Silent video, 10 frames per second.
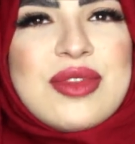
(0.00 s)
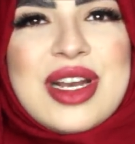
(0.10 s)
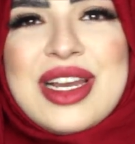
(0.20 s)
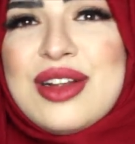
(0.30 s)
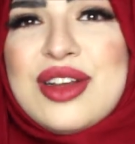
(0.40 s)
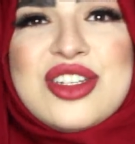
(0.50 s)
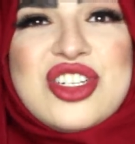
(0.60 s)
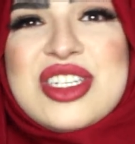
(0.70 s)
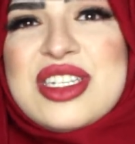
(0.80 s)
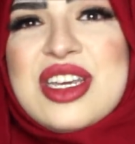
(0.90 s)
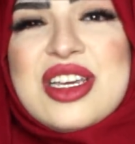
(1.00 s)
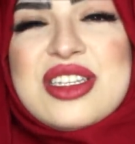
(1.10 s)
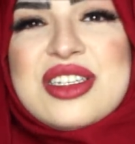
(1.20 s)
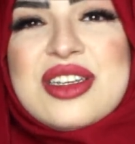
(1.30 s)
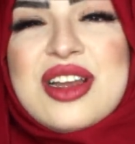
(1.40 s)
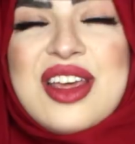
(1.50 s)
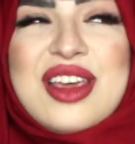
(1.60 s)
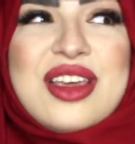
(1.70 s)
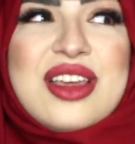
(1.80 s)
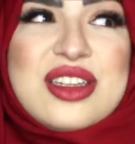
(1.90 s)
Little logistics,
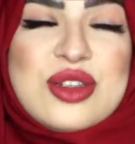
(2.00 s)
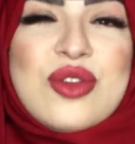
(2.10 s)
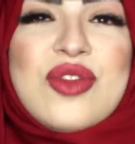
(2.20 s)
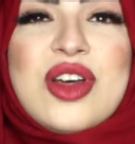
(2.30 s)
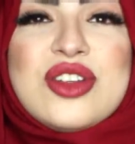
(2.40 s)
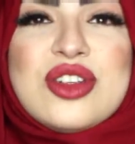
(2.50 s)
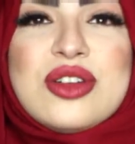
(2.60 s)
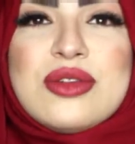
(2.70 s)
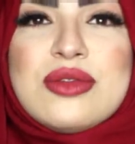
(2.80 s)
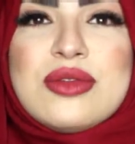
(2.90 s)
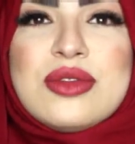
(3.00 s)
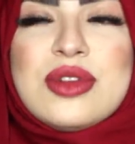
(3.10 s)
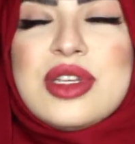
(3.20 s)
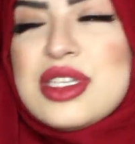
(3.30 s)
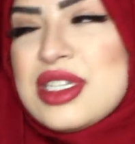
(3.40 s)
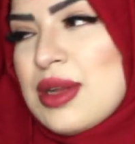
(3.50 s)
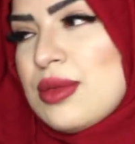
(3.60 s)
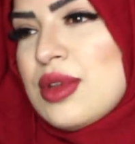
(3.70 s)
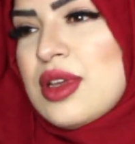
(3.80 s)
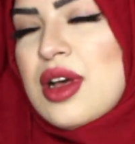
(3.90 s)
like, he's not a virgin, he
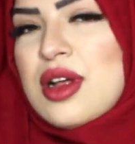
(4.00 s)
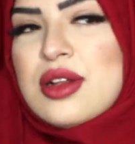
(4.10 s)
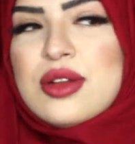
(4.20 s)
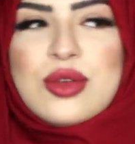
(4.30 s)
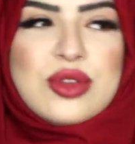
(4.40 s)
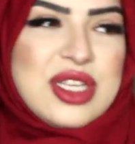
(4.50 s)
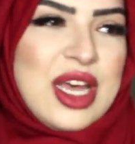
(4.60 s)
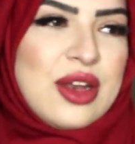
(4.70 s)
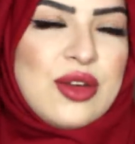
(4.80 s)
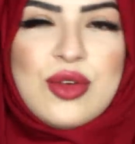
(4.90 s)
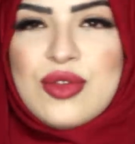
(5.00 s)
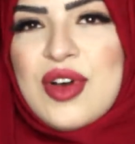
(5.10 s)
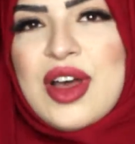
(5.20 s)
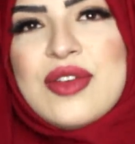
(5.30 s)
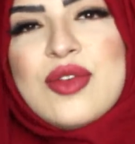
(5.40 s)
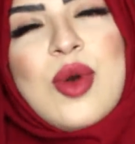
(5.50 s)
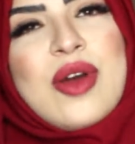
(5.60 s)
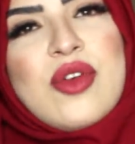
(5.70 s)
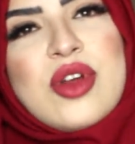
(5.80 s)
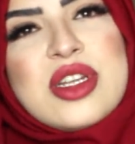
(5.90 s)
slept with a girl, or 10, or 5, or
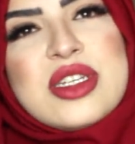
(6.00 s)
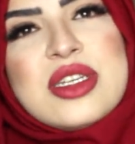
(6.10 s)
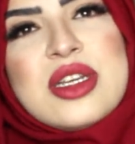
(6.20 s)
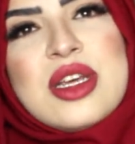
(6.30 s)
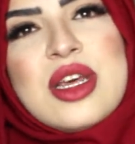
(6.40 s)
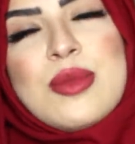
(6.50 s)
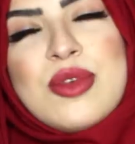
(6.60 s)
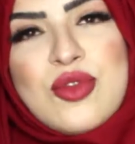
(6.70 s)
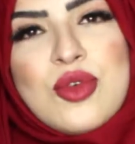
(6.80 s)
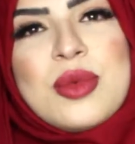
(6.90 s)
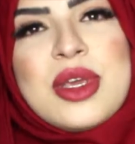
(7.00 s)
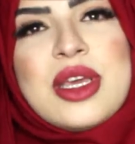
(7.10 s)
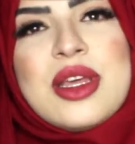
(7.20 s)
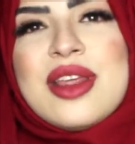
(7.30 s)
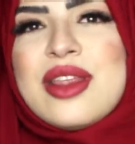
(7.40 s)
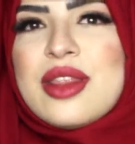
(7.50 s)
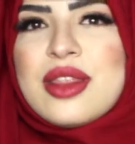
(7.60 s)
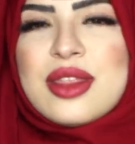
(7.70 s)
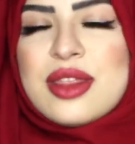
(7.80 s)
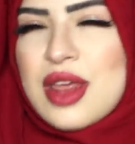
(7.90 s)
whatever it is, before me.
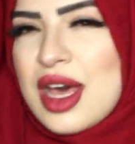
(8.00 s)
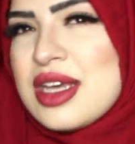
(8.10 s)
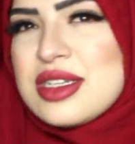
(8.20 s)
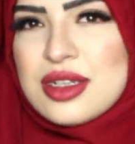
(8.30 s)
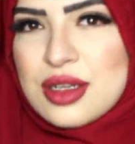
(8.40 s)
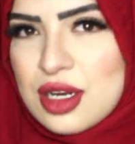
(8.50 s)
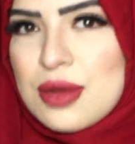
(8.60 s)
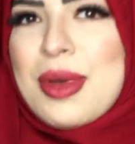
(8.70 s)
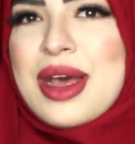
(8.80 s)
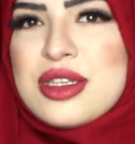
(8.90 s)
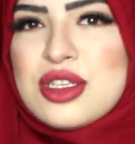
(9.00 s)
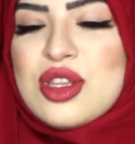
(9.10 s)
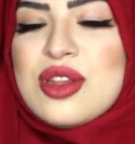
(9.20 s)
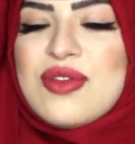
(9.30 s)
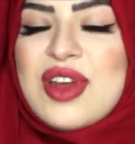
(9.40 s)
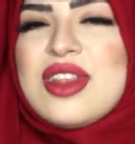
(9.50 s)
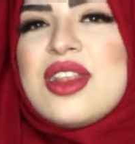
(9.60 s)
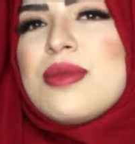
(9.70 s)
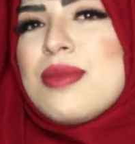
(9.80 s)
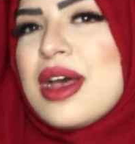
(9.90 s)
That isn't going to matter to you. And the fact
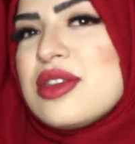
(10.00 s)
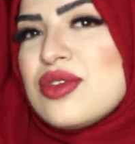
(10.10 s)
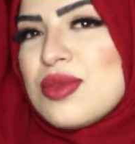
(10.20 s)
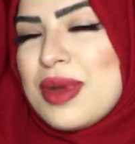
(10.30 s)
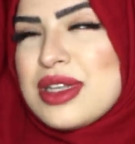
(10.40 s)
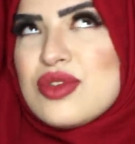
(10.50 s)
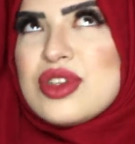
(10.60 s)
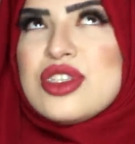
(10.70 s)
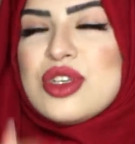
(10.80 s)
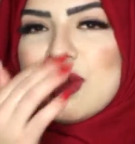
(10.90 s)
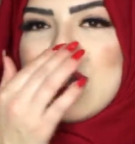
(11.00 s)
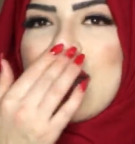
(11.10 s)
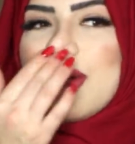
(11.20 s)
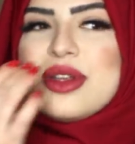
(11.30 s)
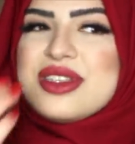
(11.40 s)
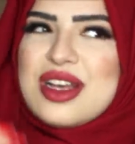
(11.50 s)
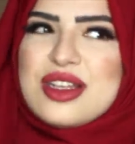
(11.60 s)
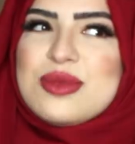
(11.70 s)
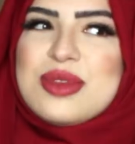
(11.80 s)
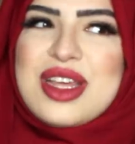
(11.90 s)
that they're mattering to you now, it
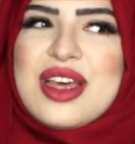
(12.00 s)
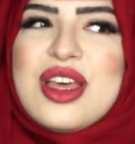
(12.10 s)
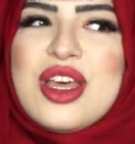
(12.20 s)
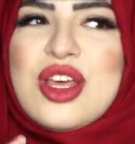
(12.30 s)
tells me that